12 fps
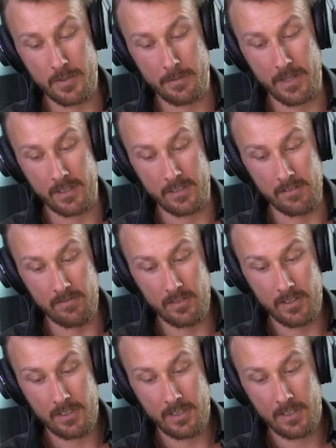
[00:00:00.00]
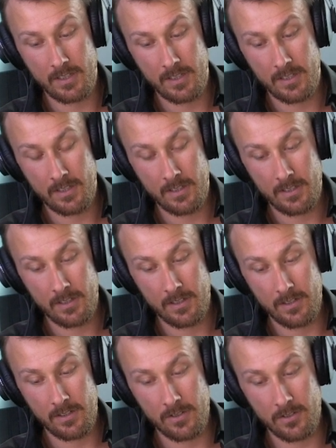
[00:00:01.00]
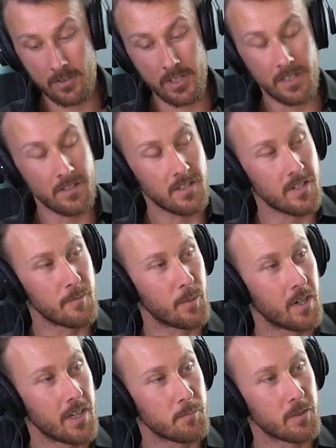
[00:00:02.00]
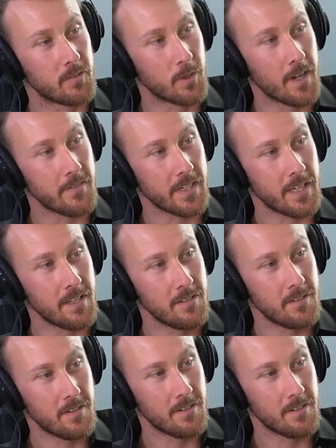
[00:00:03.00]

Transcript: perspective, should you consider buying before having kids?